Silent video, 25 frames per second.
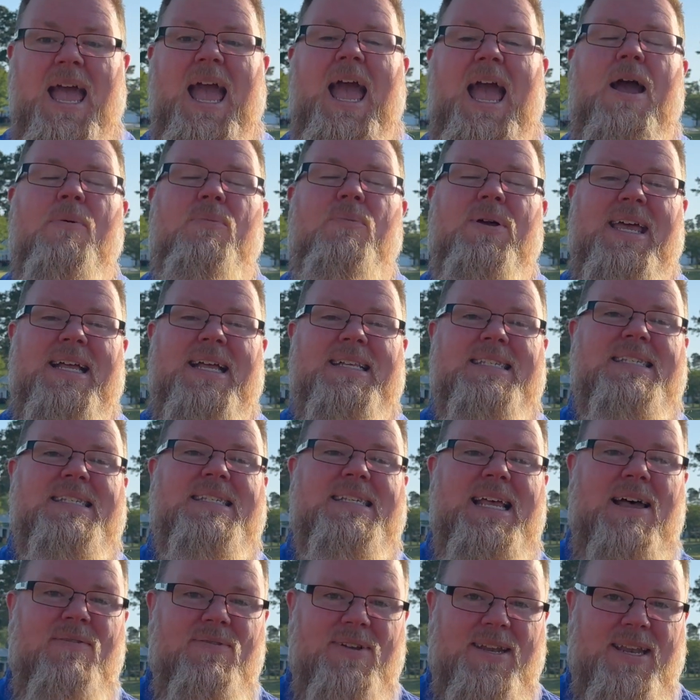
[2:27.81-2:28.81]
And we get
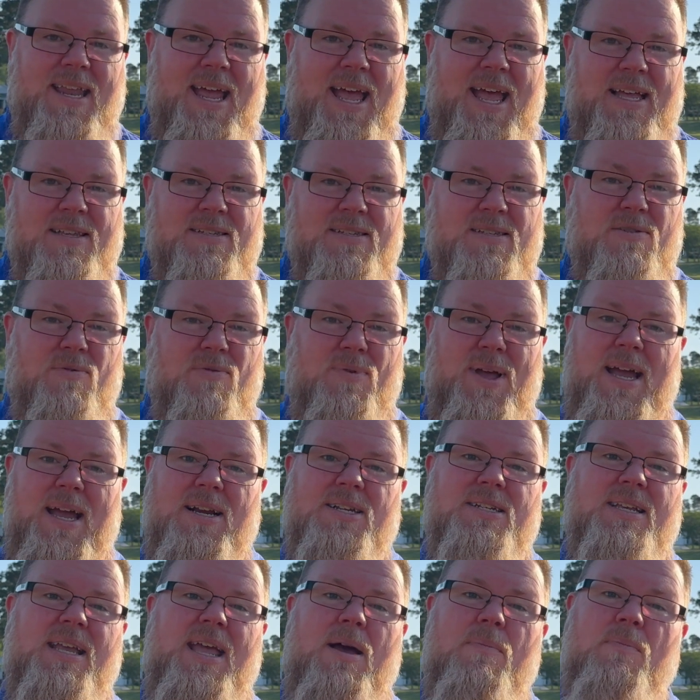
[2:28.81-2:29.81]
7 days. So we
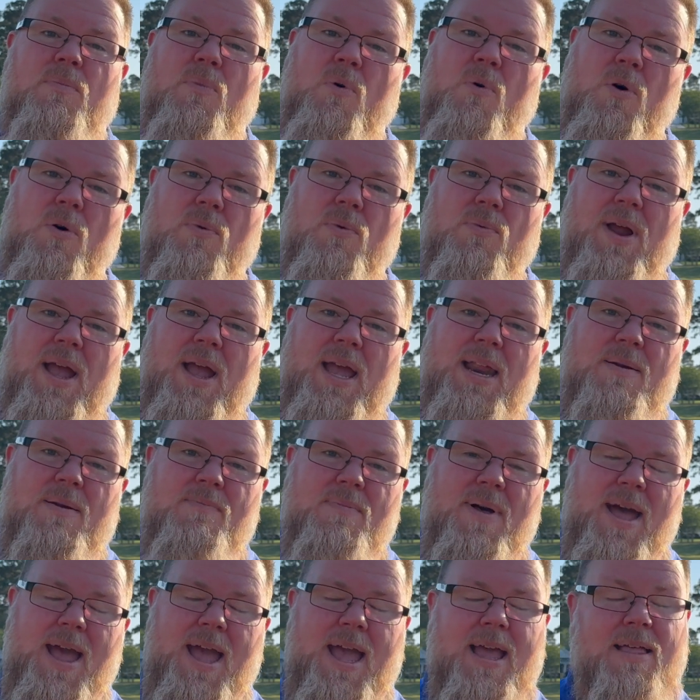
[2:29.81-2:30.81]
actually get more rain in
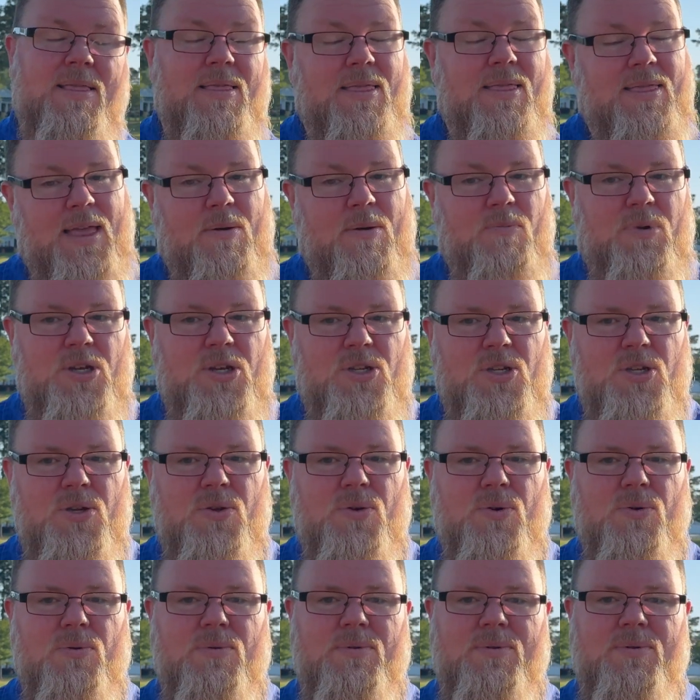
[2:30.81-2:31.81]
May than we
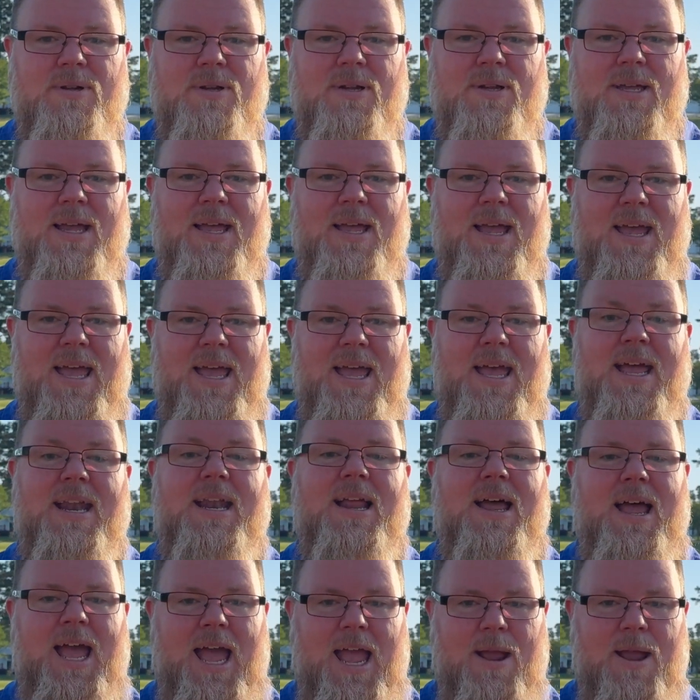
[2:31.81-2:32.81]
do in
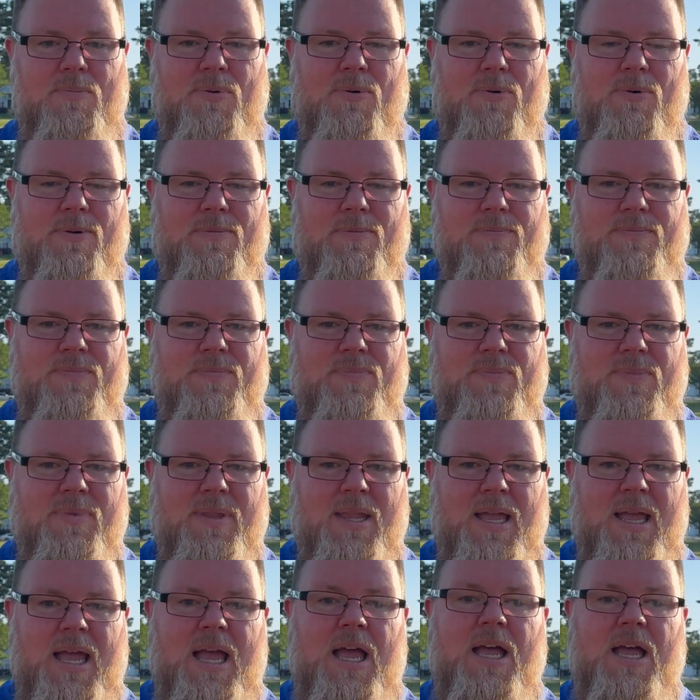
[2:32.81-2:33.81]
April.
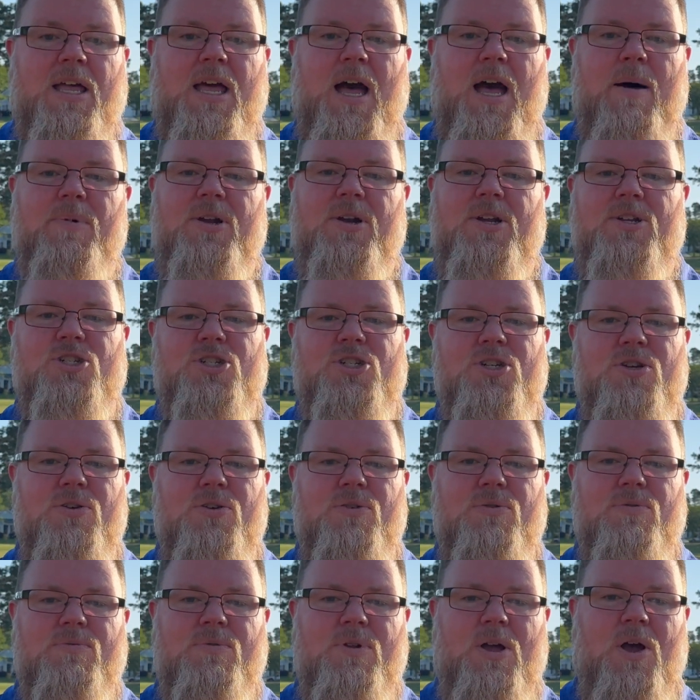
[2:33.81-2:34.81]
Coming to
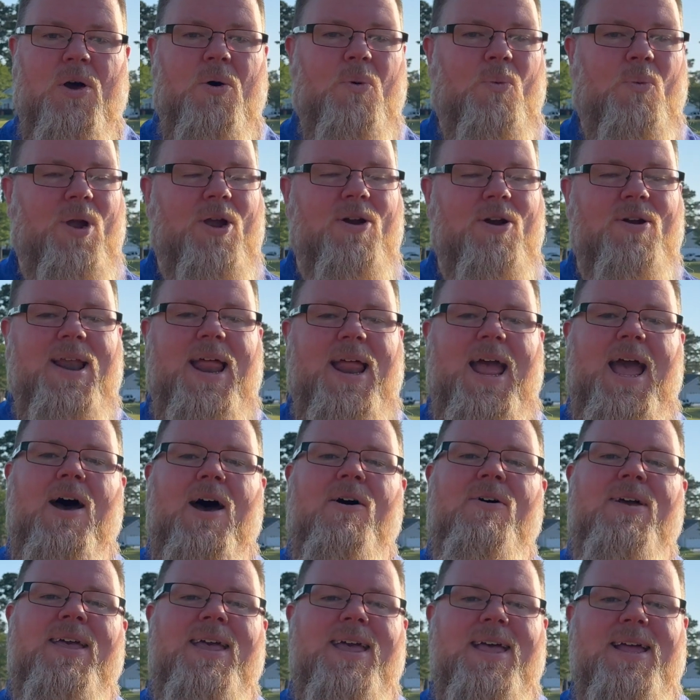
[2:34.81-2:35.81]
June, we are
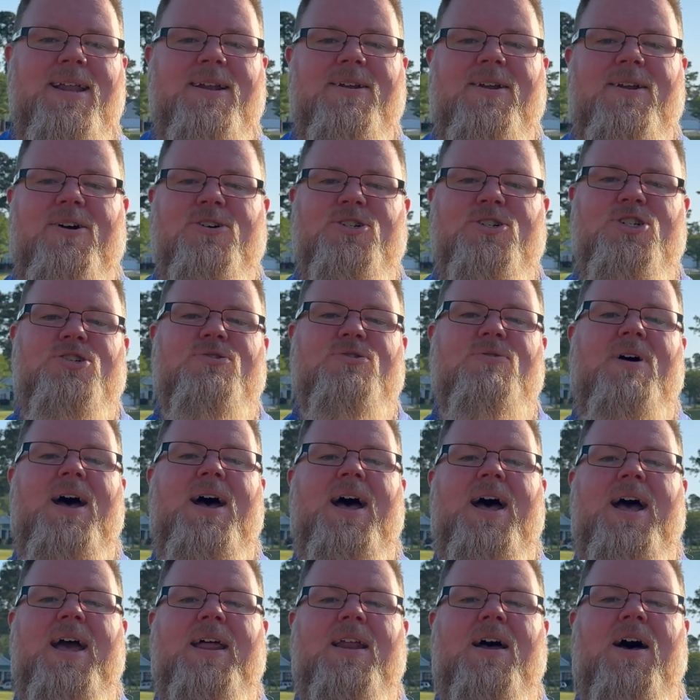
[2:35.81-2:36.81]
now hitting our
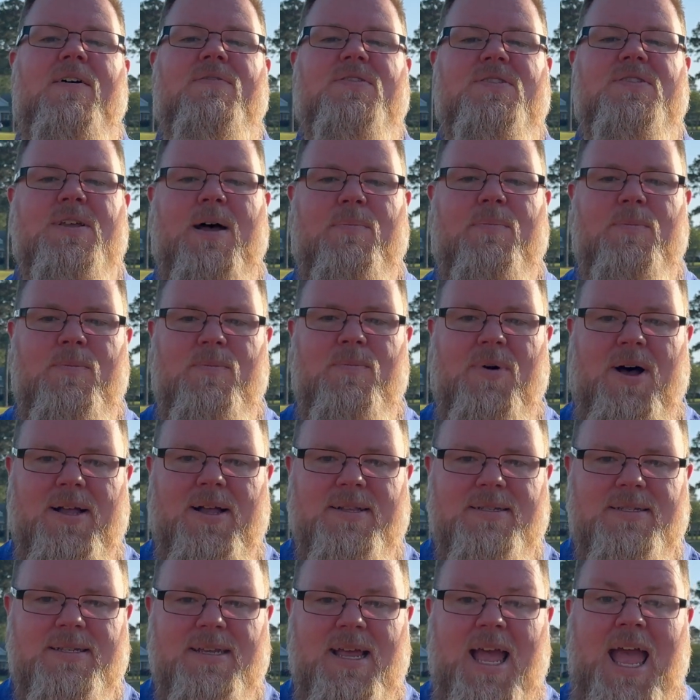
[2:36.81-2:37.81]
stride of summer
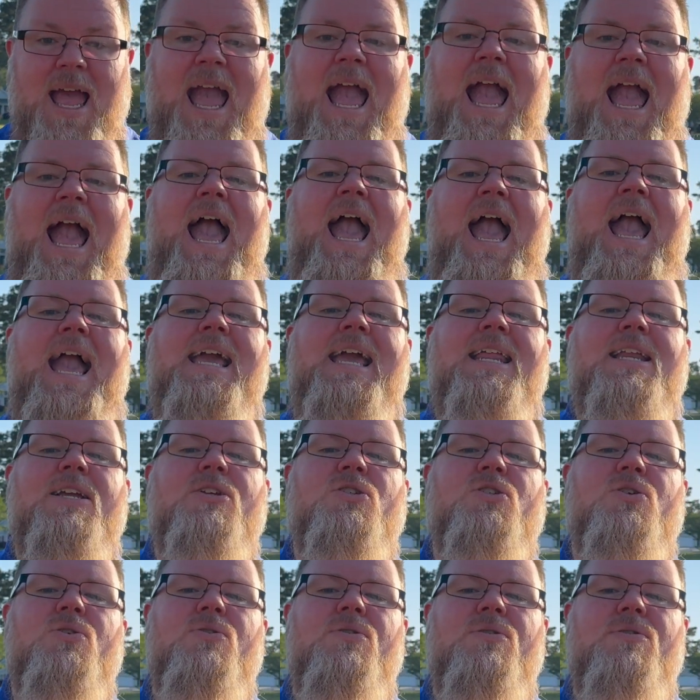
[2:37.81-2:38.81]
months.
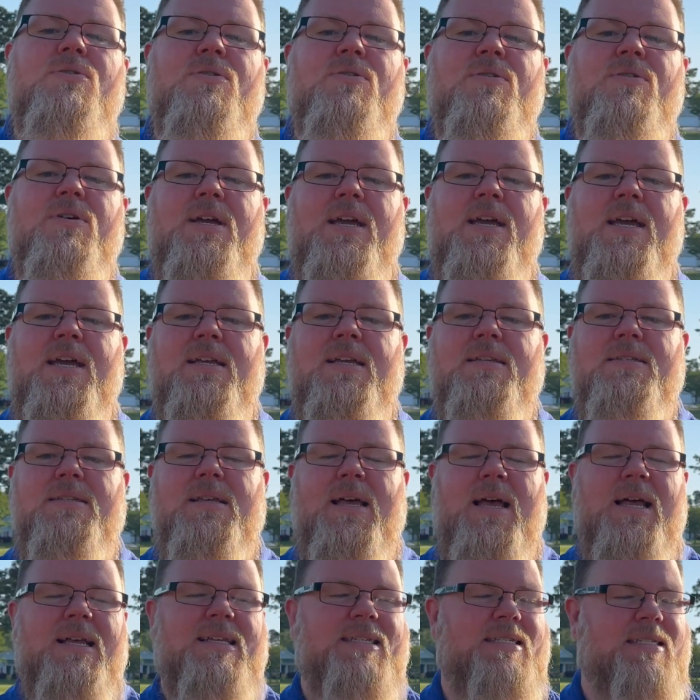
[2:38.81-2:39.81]
82 degrees,
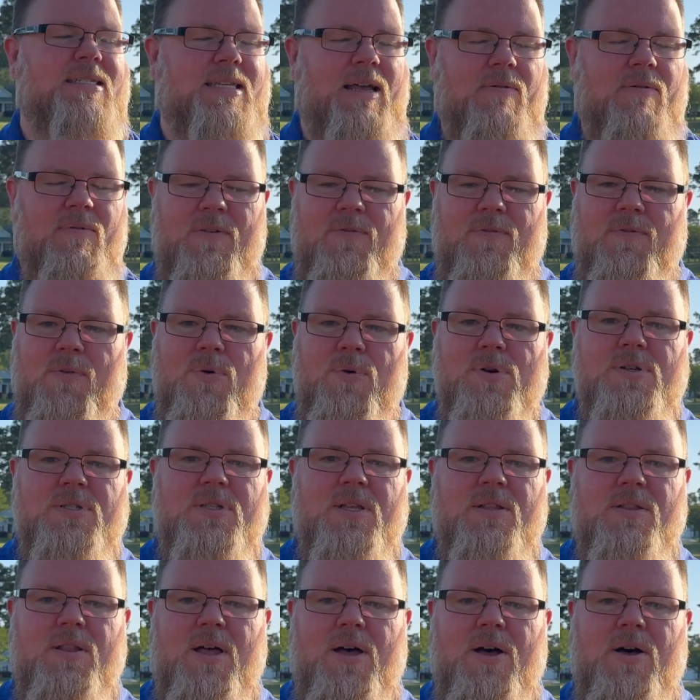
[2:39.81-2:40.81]
74 is the
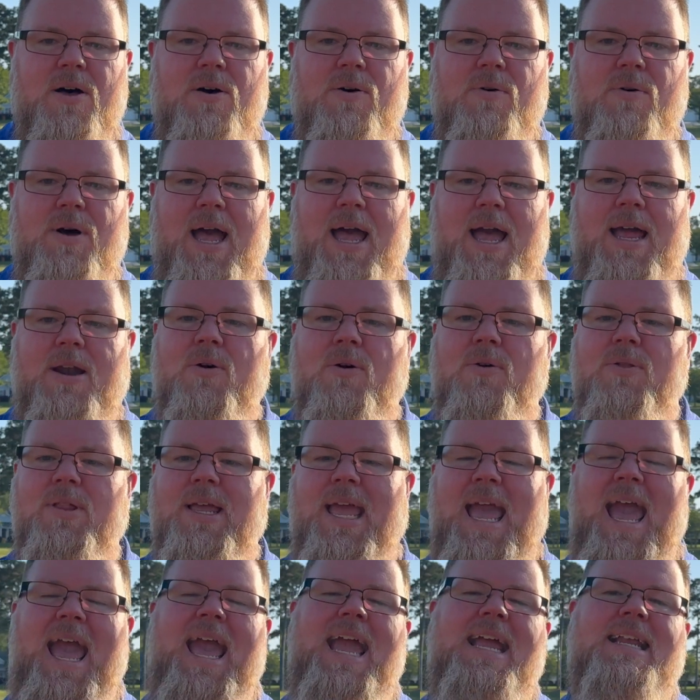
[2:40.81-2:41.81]
low, and
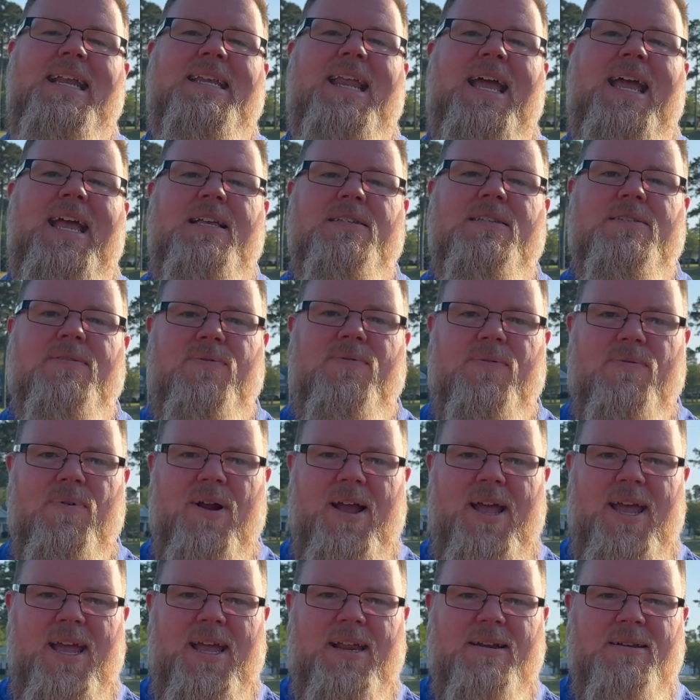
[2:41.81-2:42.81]
only 8 days of
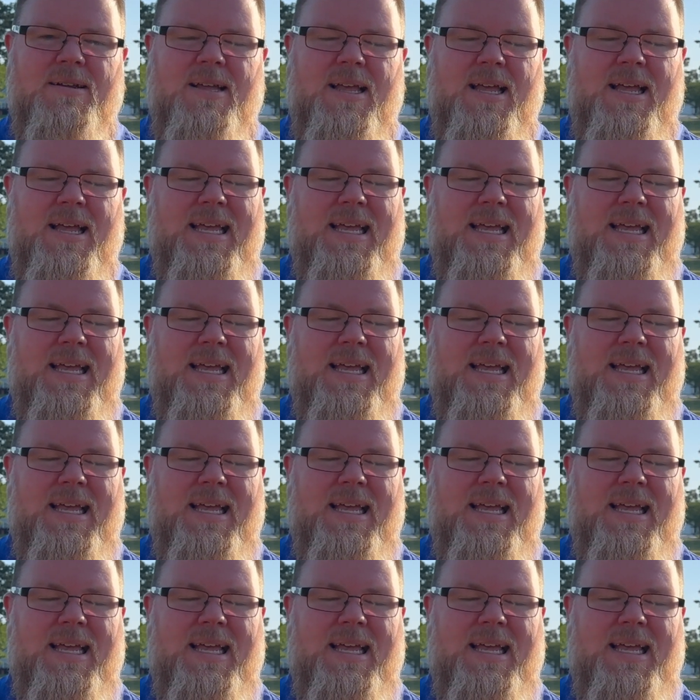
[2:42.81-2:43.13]
rain.